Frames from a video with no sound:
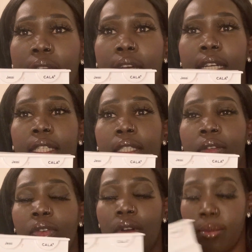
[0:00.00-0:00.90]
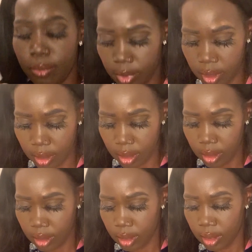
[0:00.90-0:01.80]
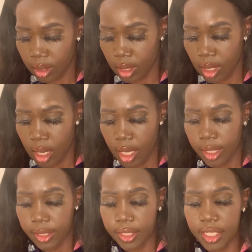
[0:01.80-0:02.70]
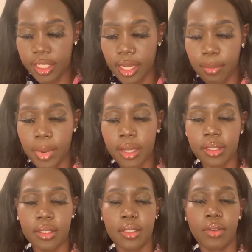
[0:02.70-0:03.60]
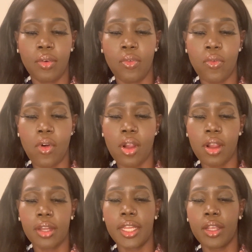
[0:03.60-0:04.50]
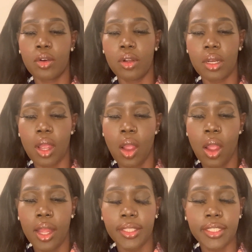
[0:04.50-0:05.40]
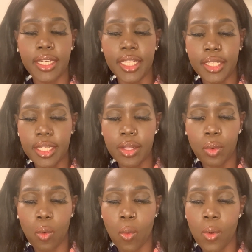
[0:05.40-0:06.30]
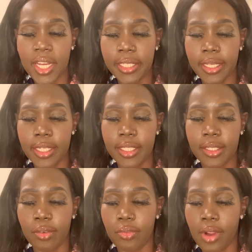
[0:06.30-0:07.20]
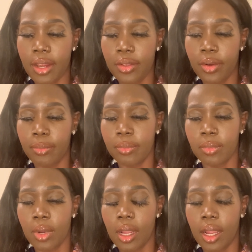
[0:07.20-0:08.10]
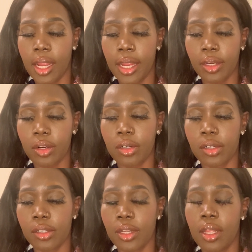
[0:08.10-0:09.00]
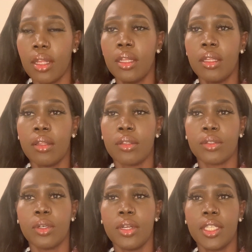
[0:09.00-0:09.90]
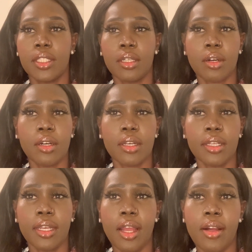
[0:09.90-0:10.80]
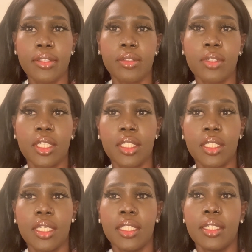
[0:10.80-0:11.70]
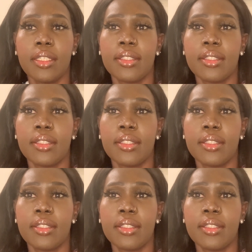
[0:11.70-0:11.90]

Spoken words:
is from TJ Maxx. They call a 3D weightless volume and curly. So it's a curly now, as you can see.